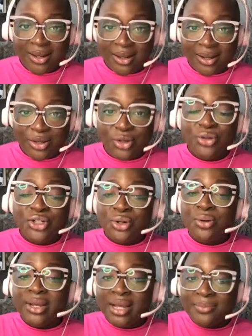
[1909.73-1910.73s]
You
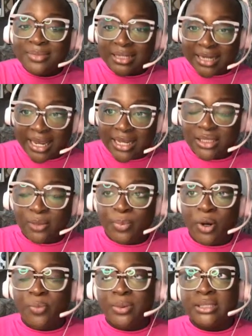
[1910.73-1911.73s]
showing up today is the
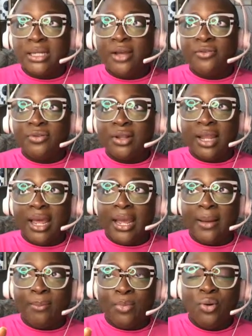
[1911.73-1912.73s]
purpose, and I feel
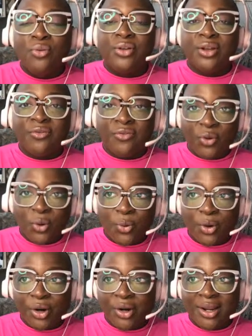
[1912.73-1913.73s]
like moving
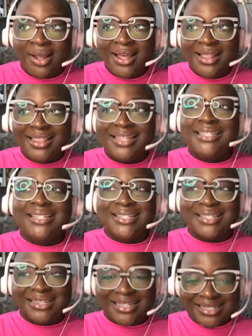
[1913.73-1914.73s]
forward, this
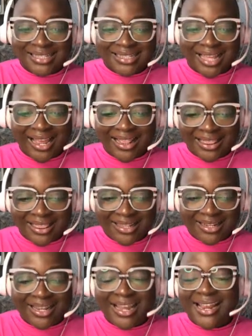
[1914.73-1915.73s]
is
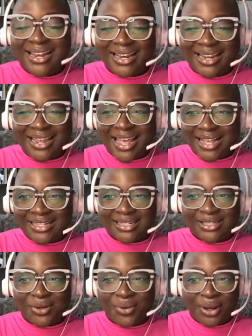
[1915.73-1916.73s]
the lane that he has
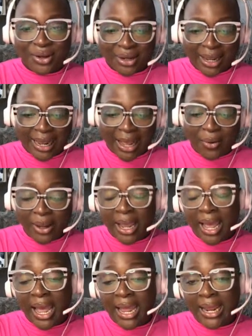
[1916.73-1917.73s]
us going on. Like, okay,
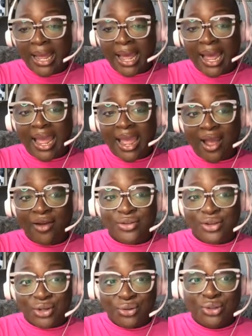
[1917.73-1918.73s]
I have
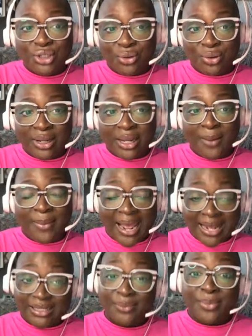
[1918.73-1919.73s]
you showing up
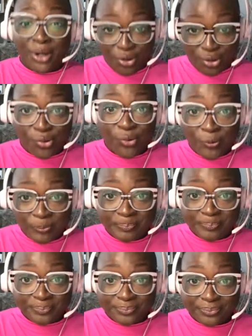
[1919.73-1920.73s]
as a miracle.
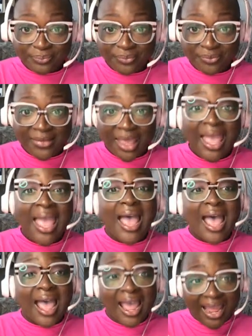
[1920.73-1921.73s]

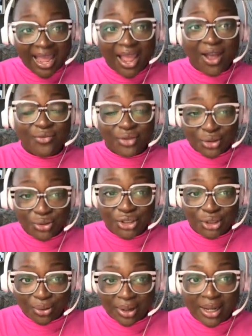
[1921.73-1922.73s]
I have you
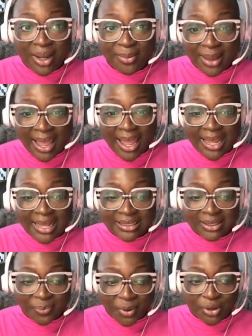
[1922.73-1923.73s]
showing up
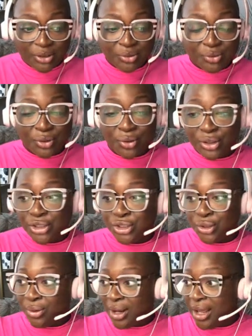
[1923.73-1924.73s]
as a person who's going to
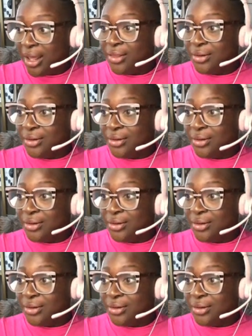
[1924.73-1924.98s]
show other